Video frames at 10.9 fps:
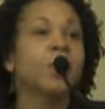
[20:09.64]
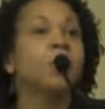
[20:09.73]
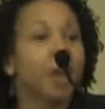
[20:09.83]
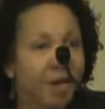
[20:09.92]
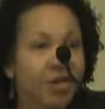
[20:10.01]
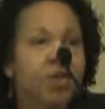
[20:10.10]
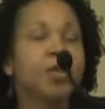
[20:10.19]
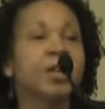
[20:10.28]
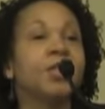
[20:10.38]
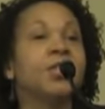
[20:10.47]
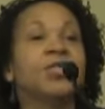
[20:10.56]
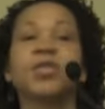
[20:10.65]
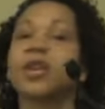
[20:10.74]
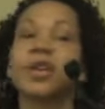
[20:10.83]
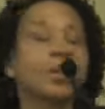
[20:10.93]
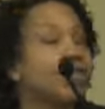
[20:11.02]
so whatever you need to do,
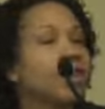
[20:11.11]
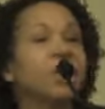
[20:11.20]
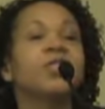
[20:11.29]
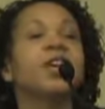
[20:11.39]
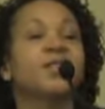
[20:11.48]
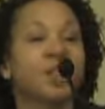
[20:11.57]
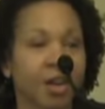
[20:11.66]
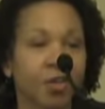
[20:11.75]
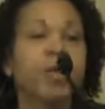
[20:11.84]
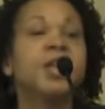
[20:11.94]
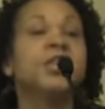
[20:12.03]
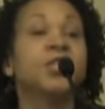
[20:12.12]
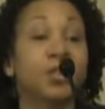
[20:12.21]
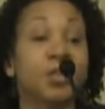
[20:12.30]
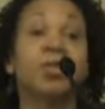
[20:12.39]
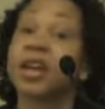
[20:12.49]
Joy, to get your little stuff together, we need you
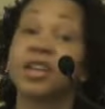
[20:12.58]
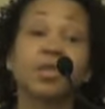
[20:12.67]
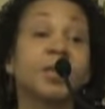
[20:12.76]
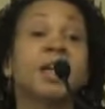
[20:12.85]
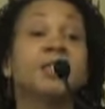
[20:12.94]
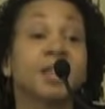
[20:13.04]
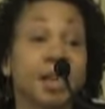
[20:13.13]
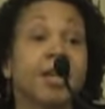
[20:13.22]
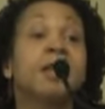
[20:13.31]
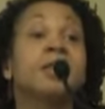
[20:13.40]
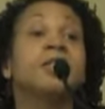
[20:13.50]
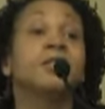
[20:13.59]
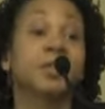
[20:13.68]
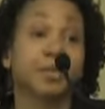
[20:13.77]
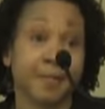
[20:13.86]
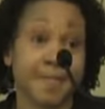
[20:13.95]
to do that because we're not singing in
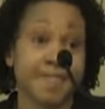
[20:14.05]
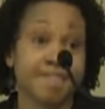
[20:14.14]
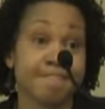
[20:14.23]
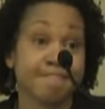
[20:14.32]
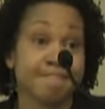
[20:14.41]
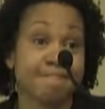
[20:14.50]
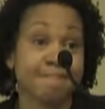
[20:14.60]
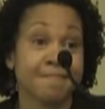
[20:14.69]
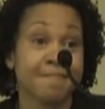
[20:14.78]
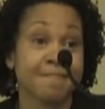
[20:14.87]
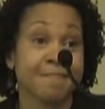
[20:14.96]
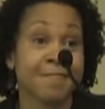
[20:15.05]
Lesotho.